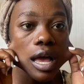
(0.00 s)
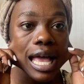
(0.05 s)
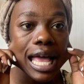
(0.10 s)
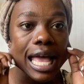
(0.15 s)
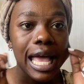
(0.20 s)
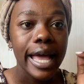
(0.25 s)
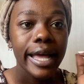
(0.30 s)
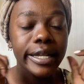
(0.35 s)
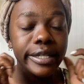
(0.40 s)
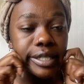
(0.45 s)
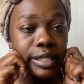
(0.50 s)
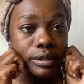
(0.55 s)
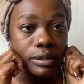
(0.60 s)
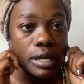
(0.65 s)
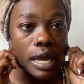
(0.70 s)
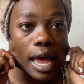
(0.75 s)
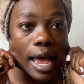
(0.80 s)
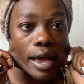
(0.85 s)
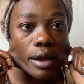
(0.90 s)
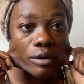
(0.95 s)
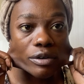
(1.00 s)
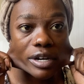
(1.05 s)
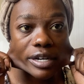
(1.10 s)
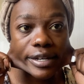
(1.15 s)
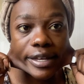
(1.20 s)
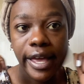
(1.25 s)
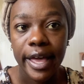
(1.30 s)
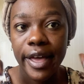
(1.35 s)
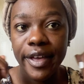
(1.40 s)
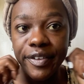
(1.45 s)
and I already
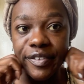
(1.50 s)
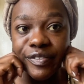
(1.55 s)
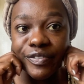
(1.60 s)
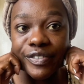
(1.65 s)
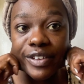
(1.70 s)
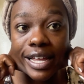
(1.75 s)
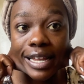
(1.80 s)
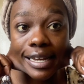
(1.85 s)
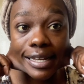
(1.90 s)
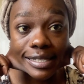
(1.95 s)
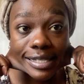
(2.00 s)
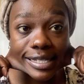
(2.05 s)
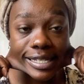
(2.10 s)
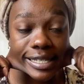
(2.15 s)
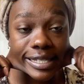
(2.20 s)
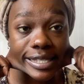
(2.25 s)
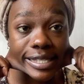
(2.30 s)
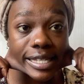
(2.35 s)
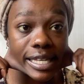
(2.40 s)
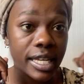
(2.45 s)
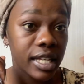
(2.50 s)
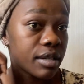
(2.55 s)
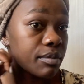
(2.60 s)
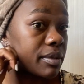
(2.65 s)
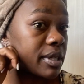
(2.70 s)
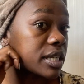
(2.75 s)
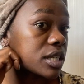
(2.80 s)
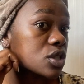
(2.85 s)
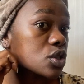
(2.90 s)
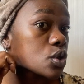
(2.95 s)
have elastic skin,
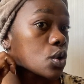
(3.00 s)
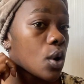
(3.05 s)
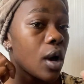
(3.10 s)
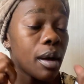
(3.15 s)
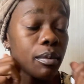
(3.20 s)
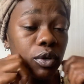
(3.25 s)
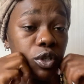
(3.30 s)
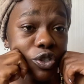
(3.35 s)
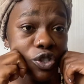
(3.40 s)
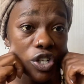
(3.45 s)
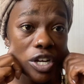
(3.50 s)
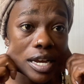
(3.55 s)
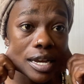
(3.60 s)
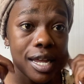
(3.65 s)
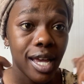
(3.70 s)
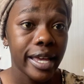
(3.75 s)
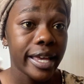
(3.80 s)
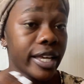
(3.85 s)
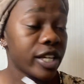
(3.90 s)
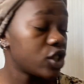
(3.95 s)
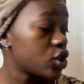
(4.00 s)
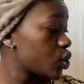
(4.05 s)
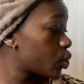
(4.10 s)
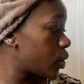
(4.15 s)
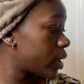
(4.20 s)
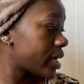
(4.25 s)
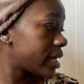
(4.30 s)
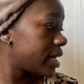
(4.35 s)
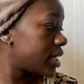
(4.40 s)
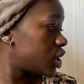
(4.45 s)
Mina, so I'm not trying to age
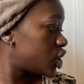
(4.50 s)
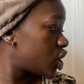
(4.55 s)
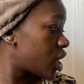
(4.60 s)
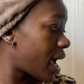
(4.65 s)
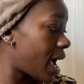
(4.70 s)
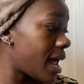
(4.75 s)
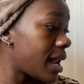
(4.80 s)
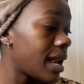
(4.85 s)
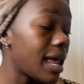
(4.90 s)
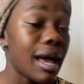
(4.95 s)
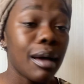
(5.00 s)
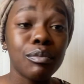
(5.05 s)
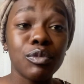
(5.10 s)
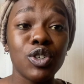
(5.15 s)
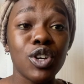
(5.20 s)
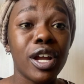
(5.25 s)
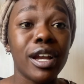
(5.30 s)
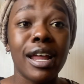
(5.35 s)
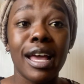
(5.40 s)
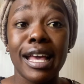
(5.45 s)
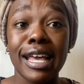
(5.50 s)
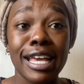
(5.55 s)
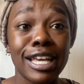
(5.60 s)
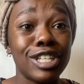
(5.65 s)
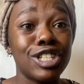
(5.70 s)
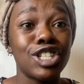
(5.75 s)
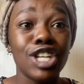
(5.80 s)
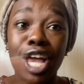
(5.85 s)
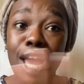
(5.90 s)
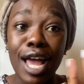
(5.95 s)
quickly, child. I'm trying to
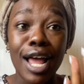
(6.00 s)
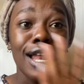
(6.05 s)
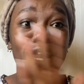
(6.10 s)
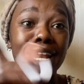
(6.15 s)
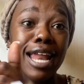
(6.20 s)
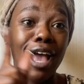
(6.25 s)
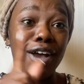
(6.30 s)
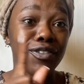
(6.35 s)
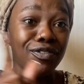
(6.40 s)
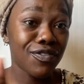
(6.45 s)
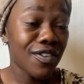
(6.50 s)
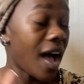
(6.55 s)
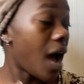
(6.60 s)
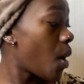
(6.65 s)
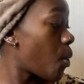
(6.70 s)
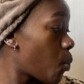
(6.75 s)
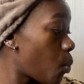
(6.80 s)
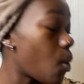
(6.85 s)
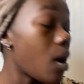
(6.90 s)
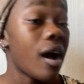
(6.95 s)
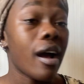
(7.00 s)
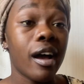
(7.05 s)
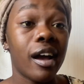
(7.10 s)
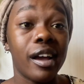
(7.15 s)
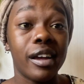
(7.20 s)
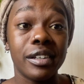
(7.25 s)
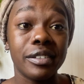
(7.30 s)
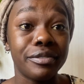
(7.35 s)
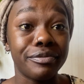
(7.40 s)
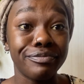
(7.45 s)
age like fine
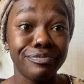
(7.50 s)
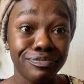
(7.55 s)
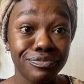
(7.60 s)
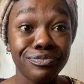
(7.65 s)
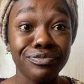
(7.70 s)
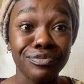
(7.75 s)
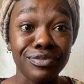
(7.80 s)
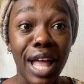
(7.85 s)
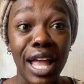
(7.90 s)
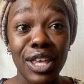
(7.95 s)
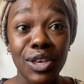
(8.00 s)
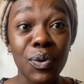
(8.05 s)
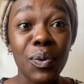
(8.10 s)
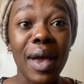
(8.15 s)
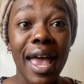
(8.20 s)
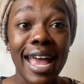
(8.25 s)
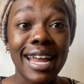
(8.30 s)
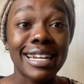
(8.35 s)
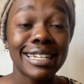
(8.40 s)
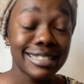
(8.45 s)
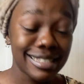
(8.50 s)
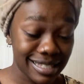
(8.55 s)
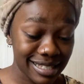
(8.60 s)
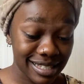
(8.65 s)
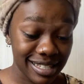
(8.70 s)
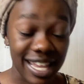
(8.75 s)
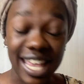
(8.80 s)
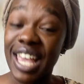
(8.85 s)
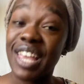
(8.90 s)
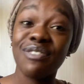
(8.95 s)
wine. You get it?
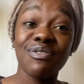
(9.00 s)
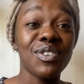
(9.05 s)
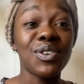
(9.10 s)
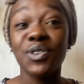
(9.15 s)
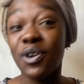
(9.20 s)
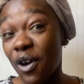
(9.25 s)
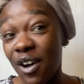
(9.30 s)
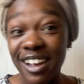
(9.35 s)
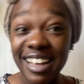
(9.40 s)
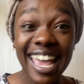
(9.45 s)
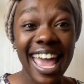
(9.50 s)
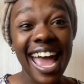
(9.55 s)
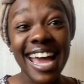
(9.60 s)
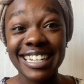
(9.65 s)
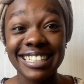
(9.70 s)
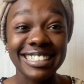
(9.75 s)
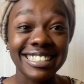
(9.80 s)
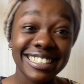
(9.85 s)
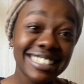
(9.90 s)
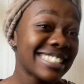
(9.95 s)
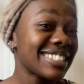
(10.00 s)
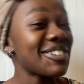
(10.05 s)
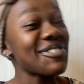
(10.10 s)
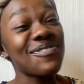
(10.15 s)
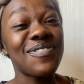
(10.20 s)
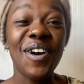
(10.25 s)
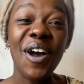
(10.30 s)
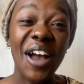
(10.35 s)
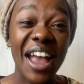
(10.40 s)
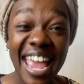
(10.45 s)
If you don't get it,
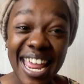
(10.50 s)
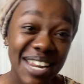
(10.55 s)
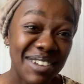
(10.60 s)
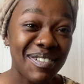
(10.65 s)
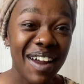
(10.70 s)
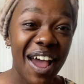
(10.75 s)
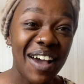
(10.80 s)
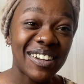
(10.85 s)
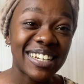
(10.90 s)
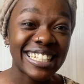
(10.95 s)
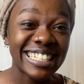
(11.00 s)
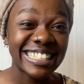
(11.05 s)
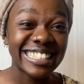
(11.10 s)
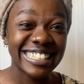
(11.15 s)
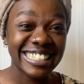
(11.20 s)
forget about it.